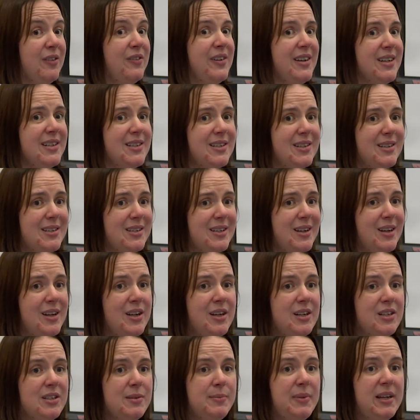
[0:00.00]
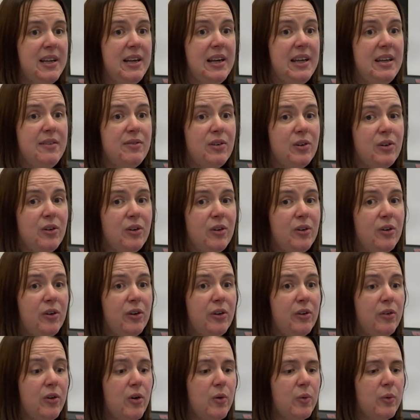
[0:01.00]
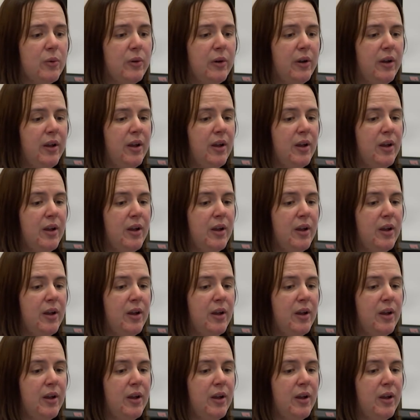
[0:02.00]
faces, to be leaving her on her own.